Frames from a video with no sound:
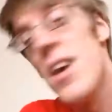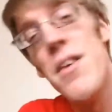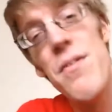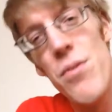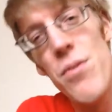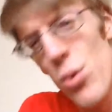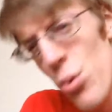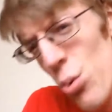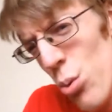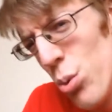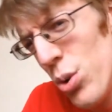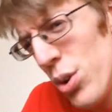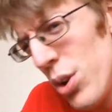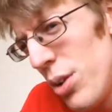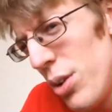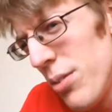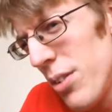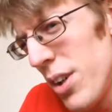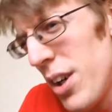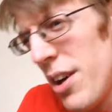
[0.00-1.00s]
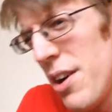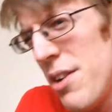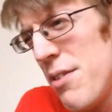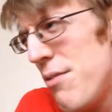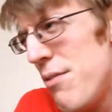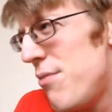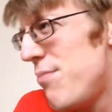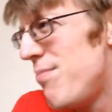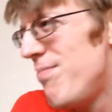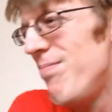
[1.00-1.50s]
They've all got kind
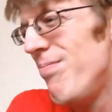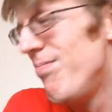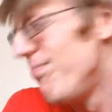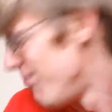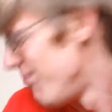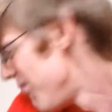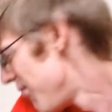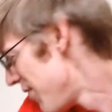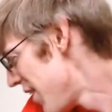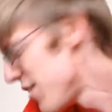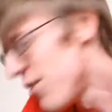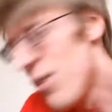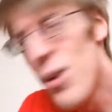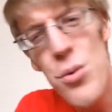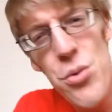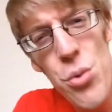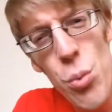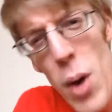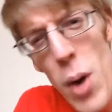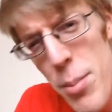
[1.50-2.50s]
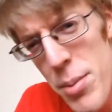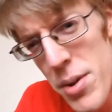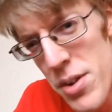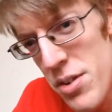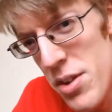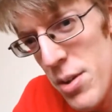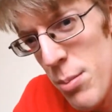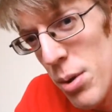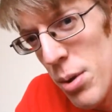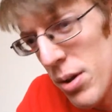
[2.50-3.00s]
of, there's loads of weapons
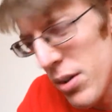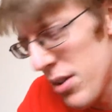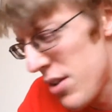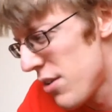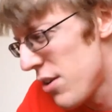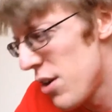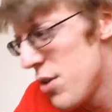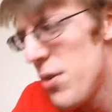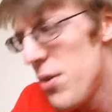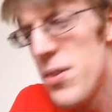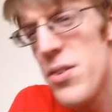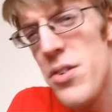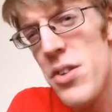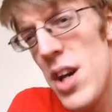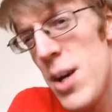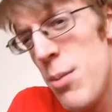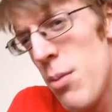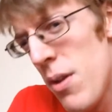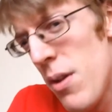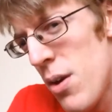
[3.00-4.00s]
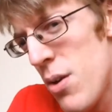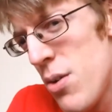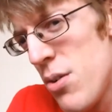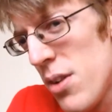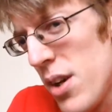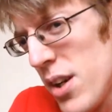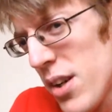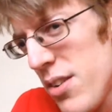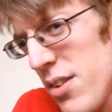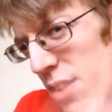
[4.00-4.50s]
in the box. There's loads of the same as those
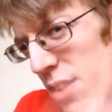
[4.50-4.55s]
like